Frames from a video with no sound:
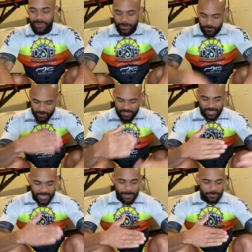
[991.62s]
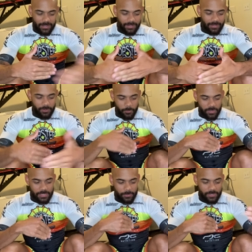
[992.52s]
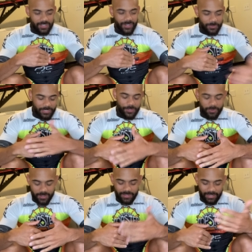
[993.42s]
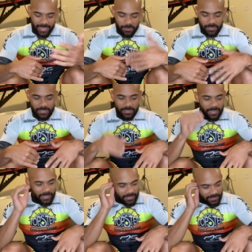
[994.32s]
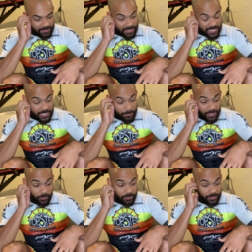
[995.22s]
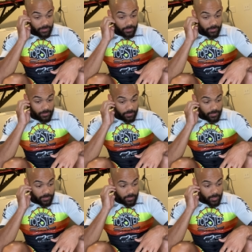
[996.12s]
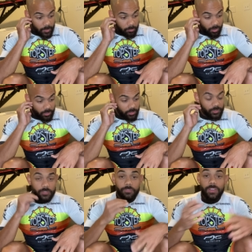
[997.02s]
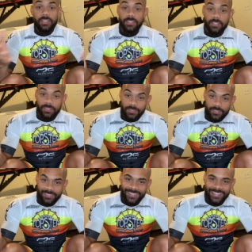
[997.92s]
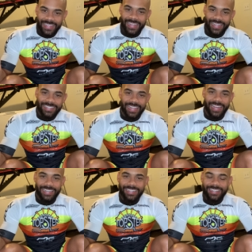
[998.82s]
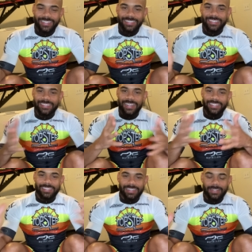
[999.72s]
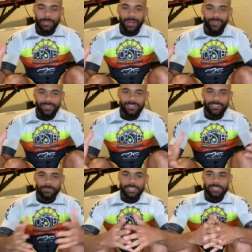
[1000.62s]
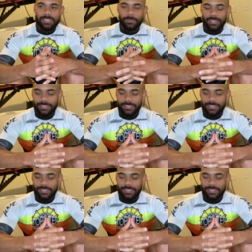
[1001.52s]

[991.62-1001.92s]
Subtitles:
when they were done with their run, they came in and they smelled the particles of feces that decided to come out of my stomach